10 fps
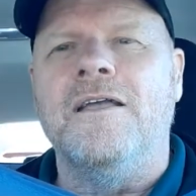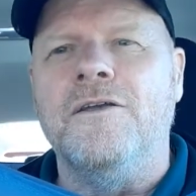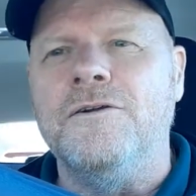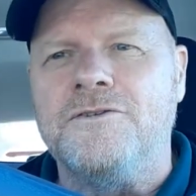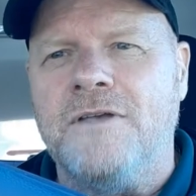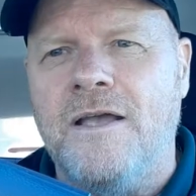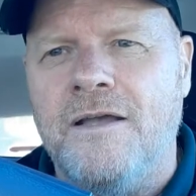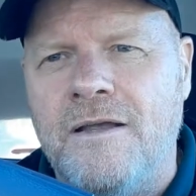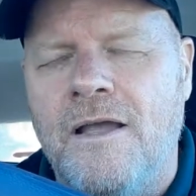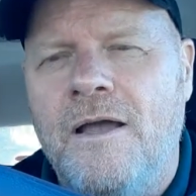you're
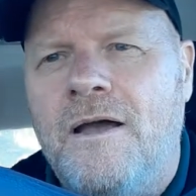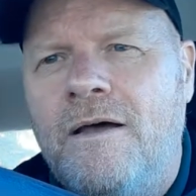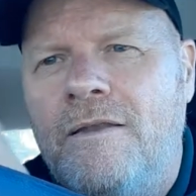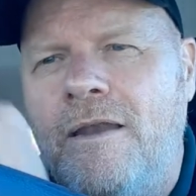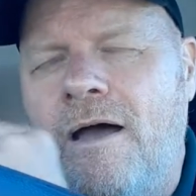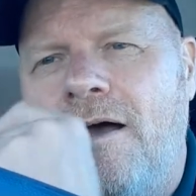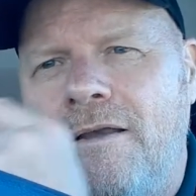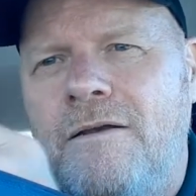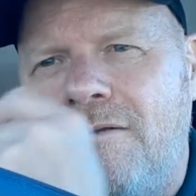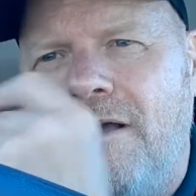saying, "Are
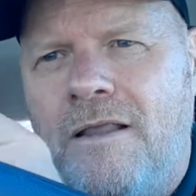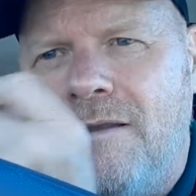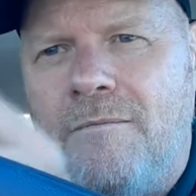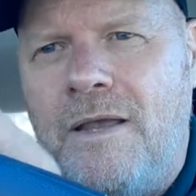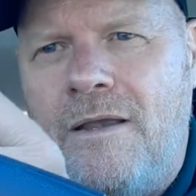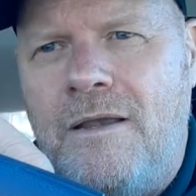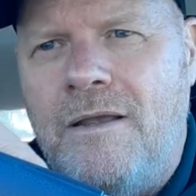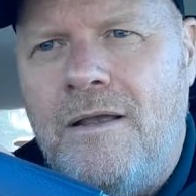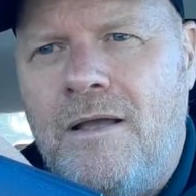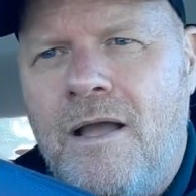you telling
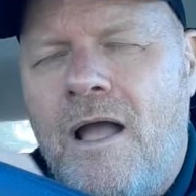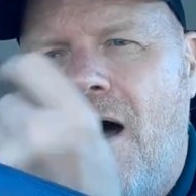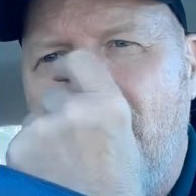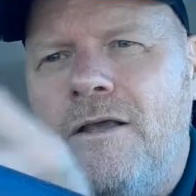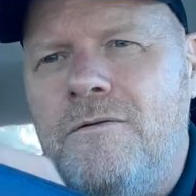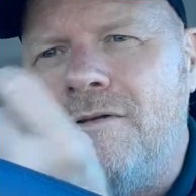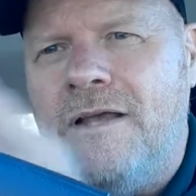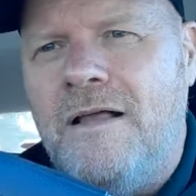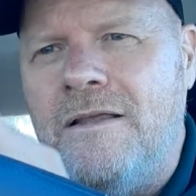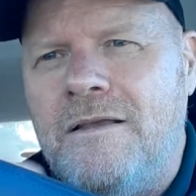me Are you
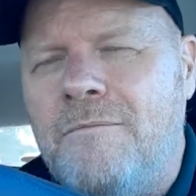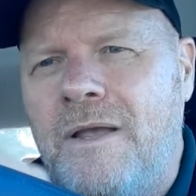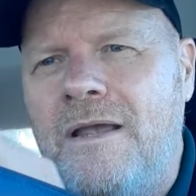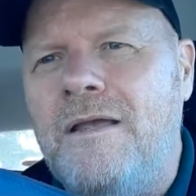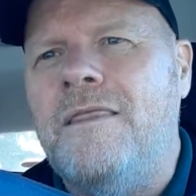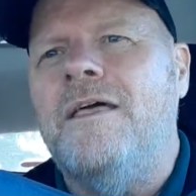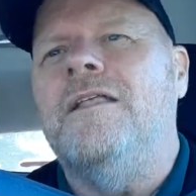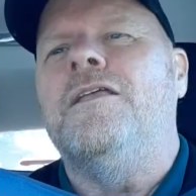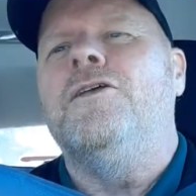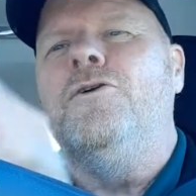telling me
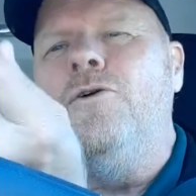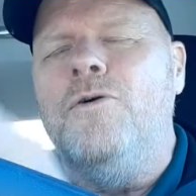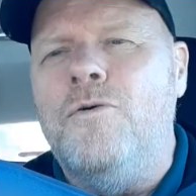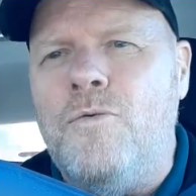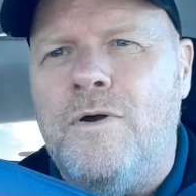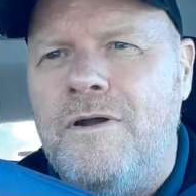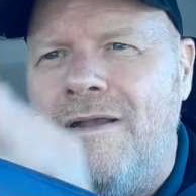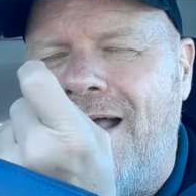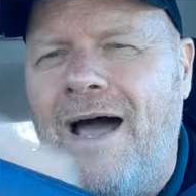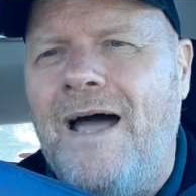that you were
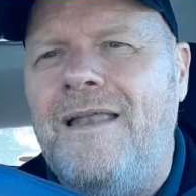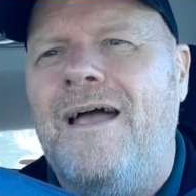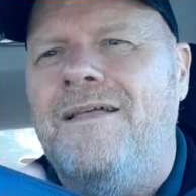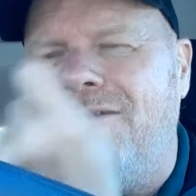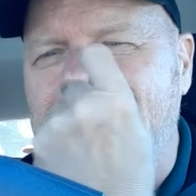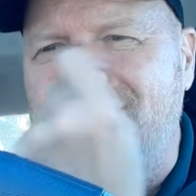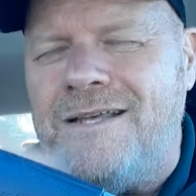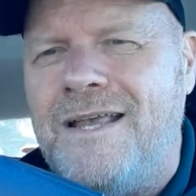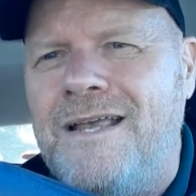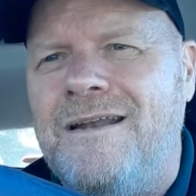not at the
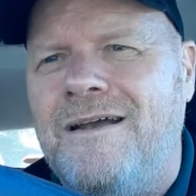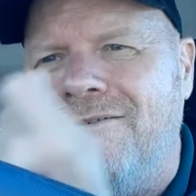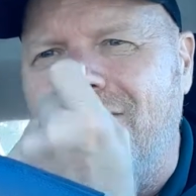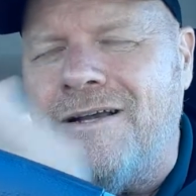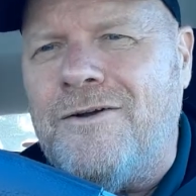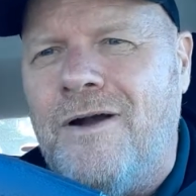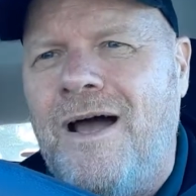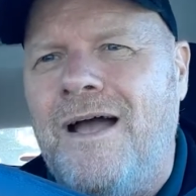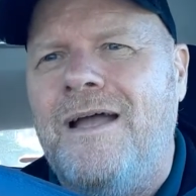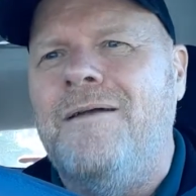scene of the
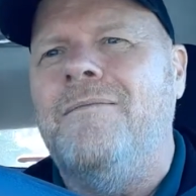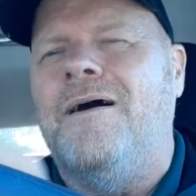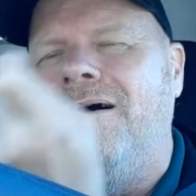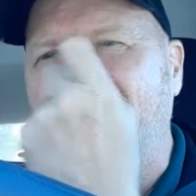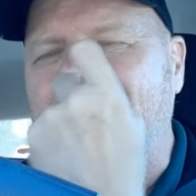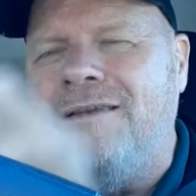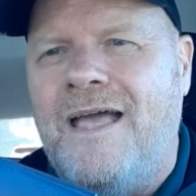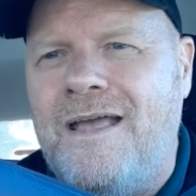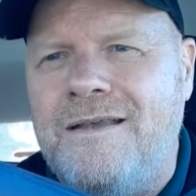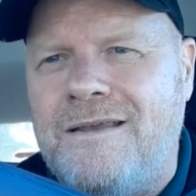crime on the
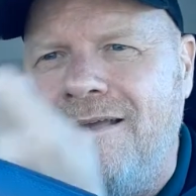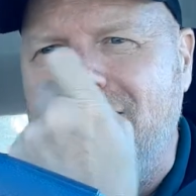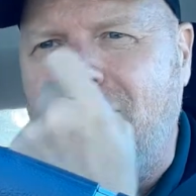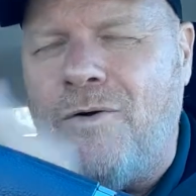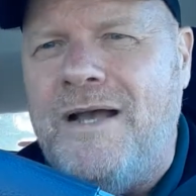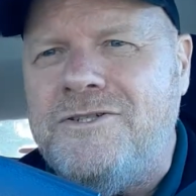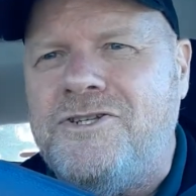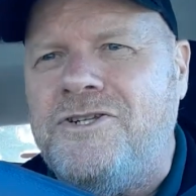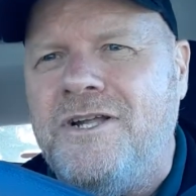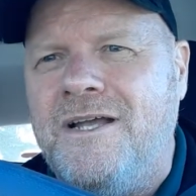date in
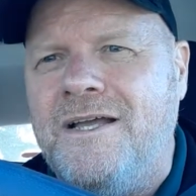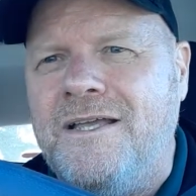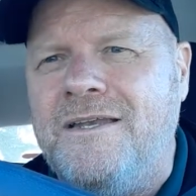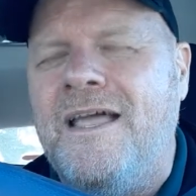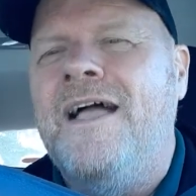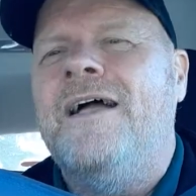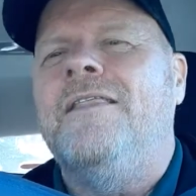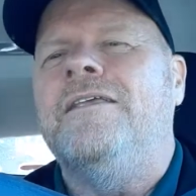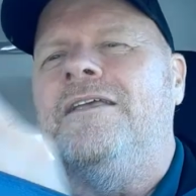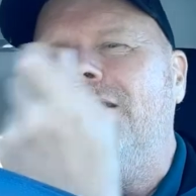question, and
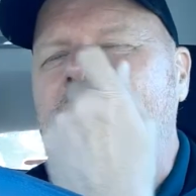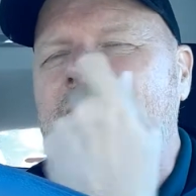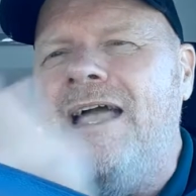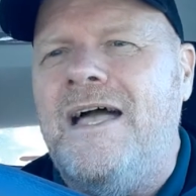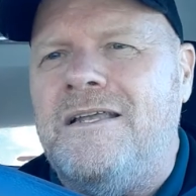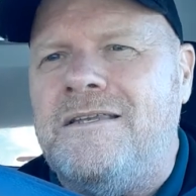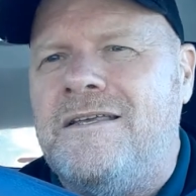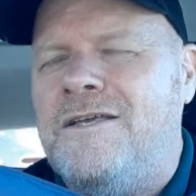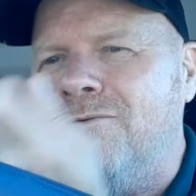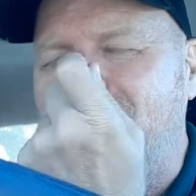yet
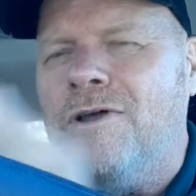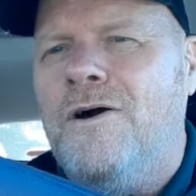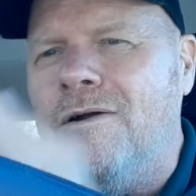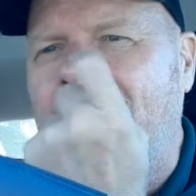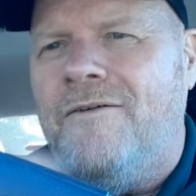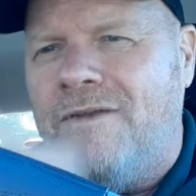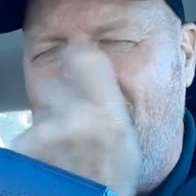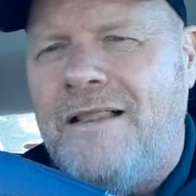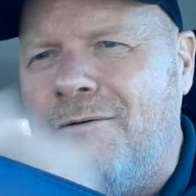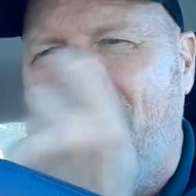you don't have an
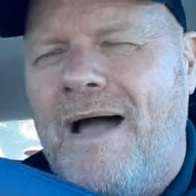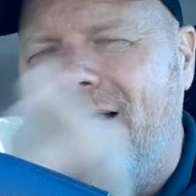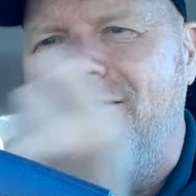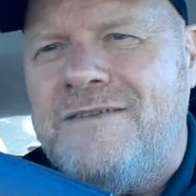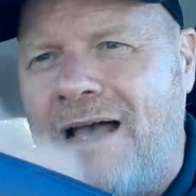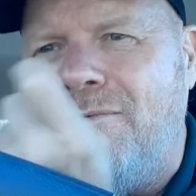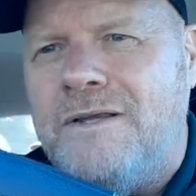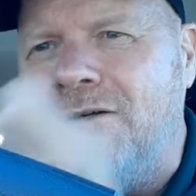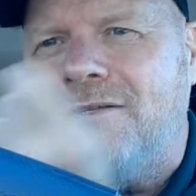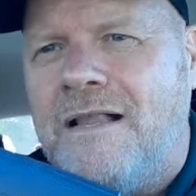alibi? Is that
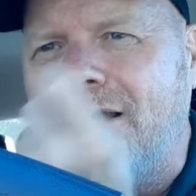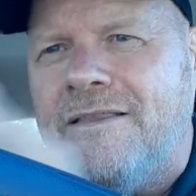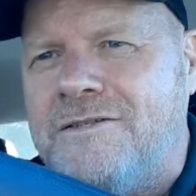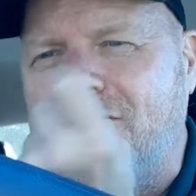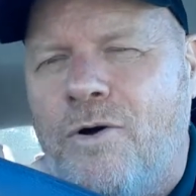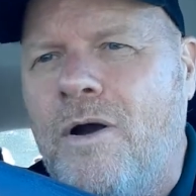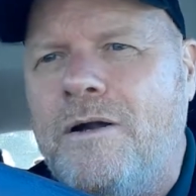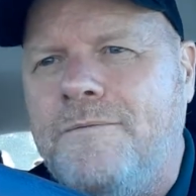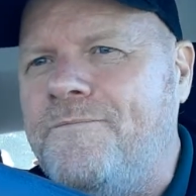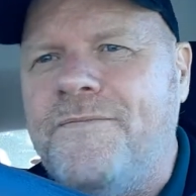what you're telling this
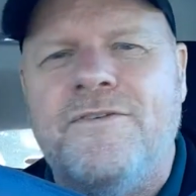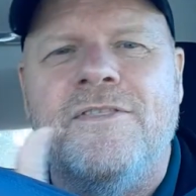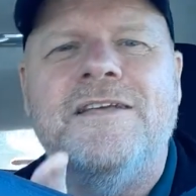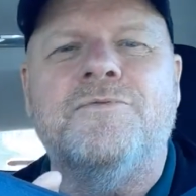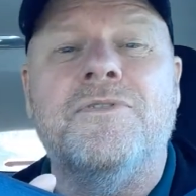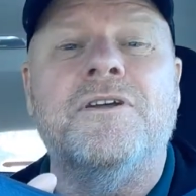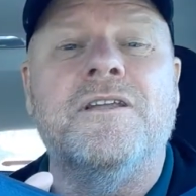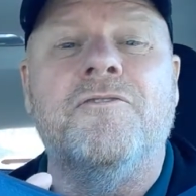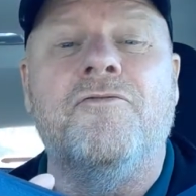court? See, that's what they're going to